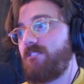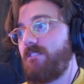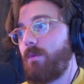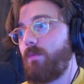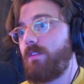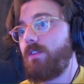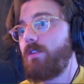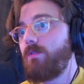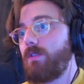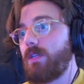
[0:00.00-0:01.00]
with
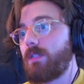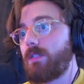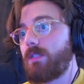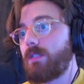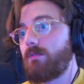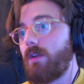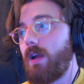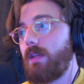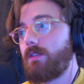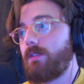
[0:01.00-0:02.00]
unions,
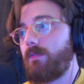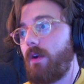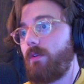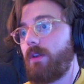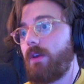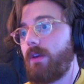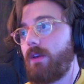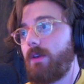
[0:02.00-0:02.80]
right? So if I were to